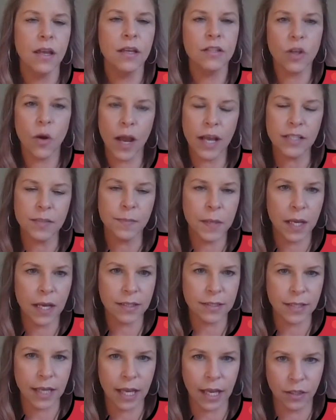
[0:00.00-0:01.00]
So
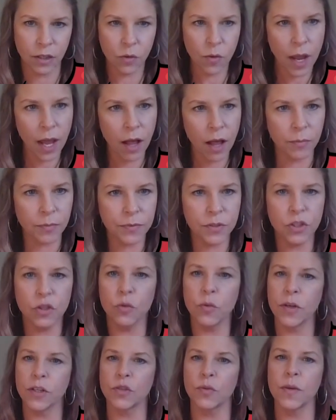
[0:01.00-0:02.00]
SPS, can you help?
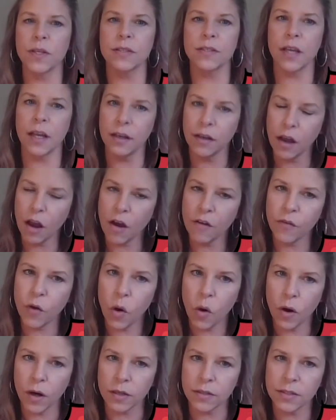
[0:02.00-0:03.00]
To which we said, of
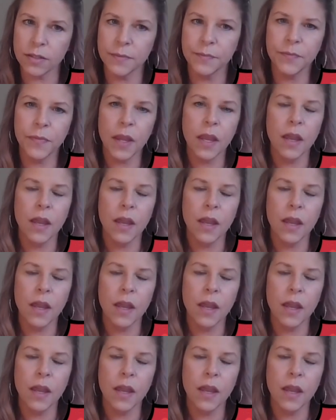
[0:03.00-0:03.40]
course.